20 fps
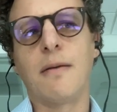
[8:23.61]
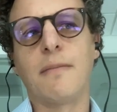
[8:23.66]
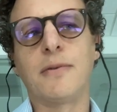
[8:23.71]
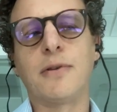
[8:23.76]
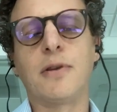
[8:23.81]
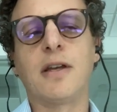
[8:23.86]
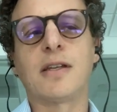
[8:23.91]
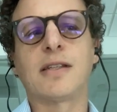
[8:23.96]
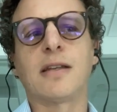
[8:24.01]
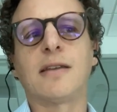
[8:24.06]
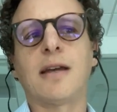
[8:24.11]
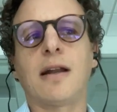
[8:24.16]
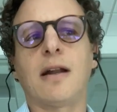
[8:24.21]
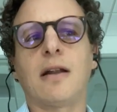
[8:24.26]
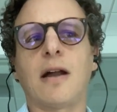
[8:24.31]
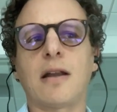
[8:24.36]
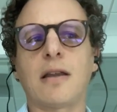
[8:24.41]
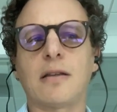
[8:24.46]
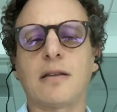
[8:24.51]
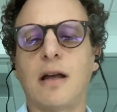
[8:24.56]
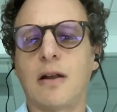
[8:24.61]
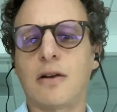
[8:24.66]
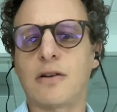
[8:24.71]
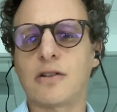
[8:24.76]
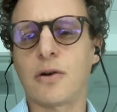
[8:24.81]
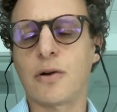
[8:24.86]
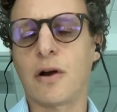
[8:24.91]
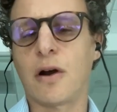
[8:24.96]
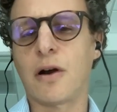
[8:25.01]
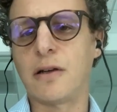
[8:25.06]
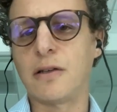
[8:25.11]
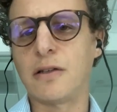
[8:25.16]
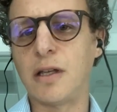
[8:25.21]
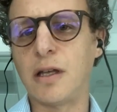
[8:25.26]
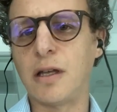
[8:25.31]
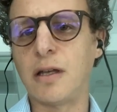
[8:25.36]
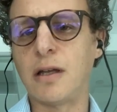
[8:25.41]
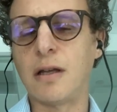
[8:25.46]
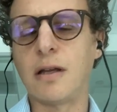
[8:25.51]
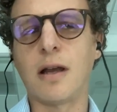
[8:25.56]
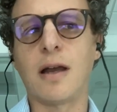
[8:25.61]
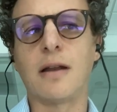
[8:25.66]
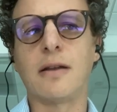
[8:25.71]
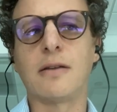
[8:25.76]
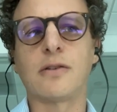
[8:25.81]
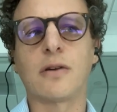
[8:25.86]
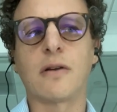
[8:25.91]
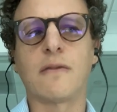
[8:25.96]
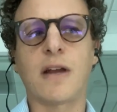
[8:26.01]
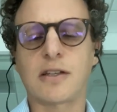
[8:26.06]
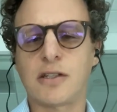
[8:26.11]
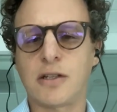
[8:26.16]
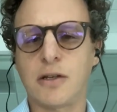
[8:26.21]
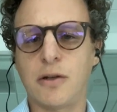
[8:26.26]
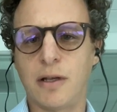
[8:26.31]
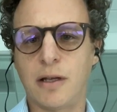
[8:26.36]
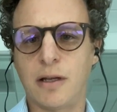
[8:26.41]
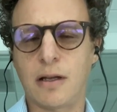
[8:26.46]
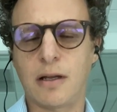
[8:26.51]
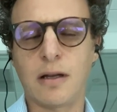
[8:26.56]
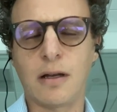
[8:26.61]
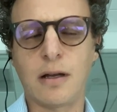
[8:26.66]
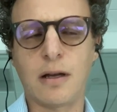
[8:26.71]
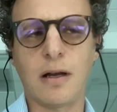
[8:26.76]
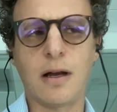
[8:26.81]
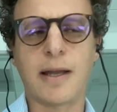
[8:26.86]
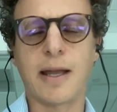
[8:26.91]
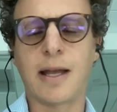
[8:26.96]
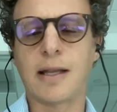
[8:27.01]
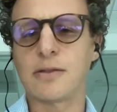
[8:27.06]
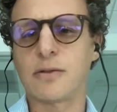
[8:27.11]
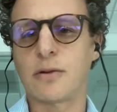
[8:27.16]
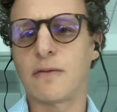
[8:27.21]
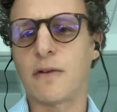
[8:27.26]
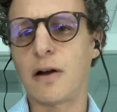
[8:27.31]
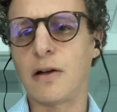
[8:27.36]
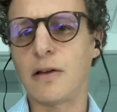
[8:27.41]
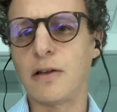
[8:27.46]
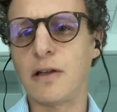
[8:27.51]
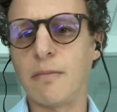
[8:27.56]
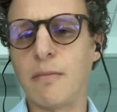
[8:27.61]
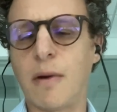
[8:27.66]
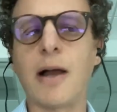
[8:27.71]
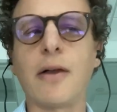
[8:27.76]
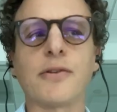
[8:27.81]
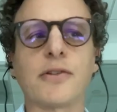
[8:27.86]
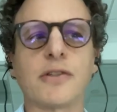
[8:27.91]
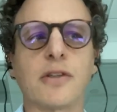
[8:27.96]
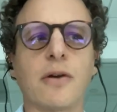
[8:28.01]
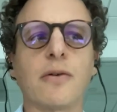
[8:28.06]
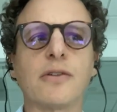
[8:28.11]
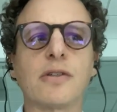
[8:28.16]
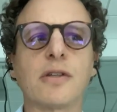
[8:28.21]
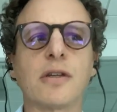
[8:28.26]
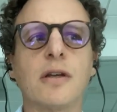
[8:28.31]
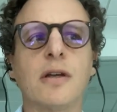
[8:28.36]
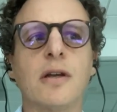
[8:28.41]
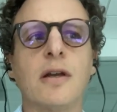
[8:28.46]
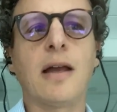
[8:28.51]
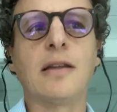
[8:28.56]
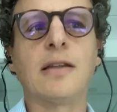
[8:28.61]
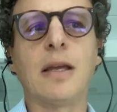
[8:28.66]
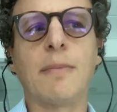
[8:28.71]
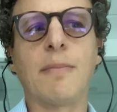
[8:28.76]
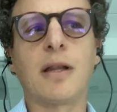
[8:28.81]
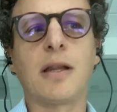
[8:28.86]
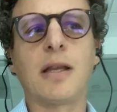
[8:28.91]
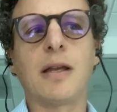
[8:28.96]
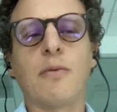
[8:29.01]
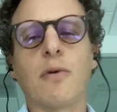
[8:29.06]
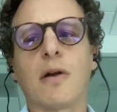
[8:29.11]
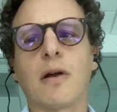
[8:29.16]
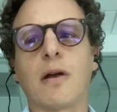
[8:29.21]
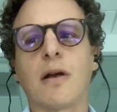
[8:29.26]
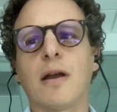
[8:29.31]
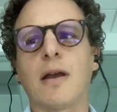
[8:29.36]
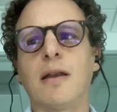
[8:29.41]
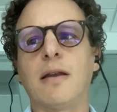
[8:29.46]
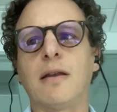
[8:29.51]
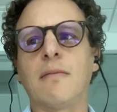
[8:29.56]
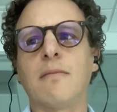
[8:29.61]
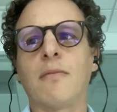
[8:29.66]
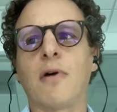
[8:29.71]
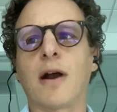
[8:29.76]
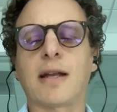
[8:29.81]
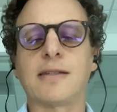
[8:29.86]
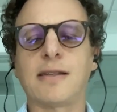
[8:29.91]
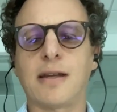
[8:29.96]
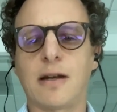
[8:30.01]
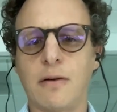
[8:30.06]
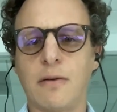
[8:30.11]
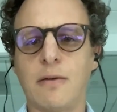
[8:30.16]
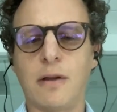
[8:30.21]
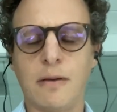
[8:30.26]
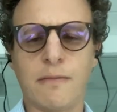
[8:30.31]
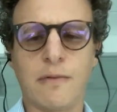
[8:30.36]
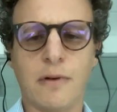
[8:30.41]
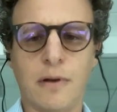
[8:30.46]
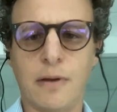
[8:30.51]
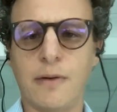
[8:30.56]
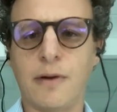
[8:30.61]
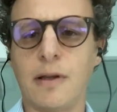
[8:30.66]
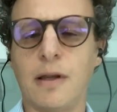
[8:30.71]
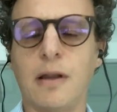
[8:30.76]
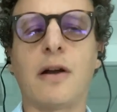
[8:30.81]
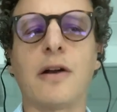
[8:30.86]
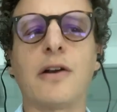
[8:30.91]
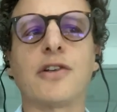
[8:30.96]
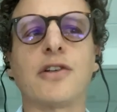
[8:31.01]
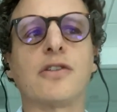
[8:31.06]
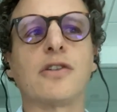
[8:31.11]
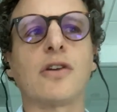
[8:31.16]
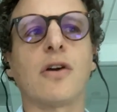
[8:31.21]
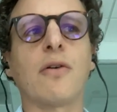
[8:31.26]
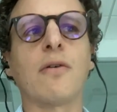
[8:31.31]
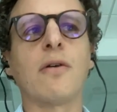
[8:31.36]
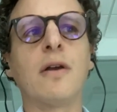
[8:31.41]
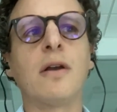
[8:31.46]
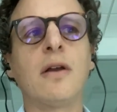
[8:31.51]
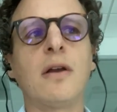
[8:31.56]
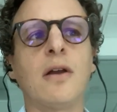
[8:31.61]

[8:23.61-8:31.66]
to the extent that a lot of the dollars go to r&d and sort of executing uh, against sort of r&d milestones and typically we're in markets that are really really really large and so